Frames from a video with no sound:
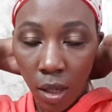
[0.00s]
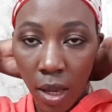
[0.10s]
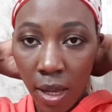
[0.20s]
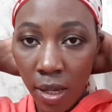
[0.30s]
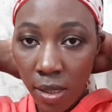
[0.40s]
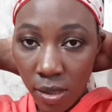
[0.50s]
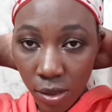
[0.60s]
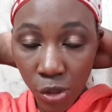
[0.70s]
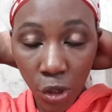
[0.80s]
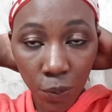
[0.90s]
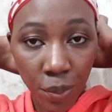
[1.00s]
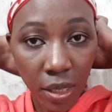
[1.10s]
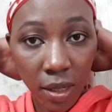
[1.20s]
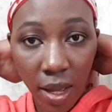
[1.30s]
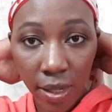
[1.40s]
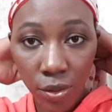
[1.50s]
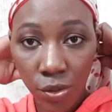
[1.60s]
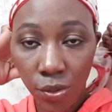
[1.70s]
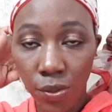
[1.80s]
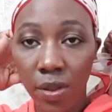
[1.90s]
And don't be lied
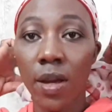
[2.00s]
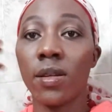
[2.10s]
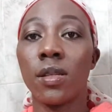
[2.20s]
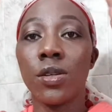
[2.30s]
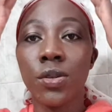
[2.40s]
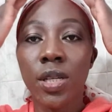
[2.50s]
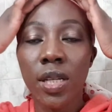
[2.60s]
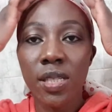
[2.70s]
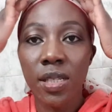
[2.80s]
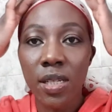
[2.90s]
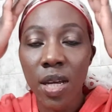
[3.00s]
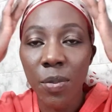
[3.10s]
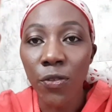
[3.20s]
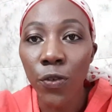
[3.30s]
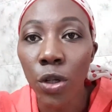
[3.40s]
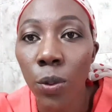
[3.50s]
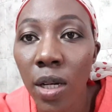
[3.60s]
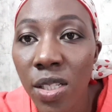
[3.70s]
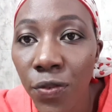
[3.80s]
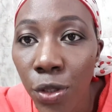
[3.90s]
to that you need a certain number of
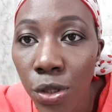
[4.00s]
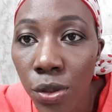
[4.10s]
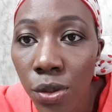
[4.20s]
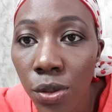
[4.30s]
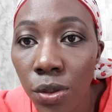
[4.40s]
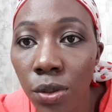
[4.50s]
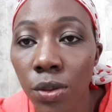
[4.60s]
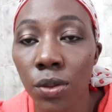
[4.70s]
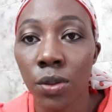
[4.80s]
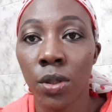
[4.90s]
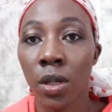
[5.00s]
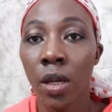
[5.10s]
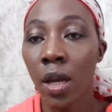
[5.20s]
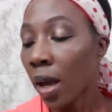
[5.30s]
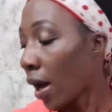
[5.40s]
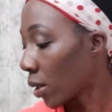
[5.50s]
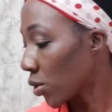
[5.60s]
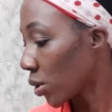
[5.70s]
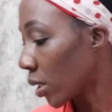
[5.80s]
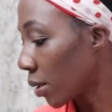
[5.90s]
followers for you to
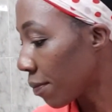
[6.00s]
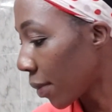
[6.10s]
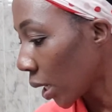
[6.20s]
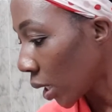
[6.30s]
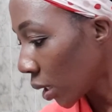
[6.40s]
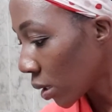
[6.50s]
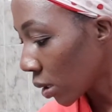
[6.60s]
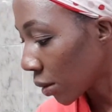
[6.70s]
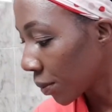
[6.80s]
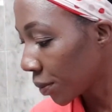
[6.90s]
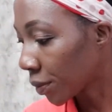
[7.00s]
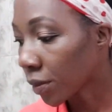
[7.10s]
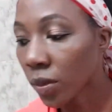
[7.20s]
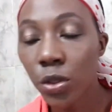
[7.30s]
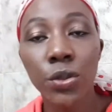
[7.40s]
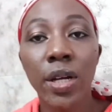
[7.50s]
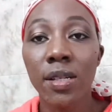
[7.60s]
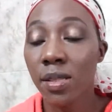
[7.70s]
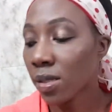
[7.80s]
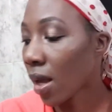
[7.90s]
actually make it. You
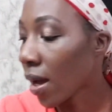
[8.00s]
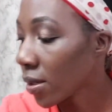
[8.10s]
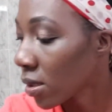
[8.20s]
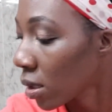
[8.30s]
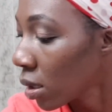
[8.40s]
can start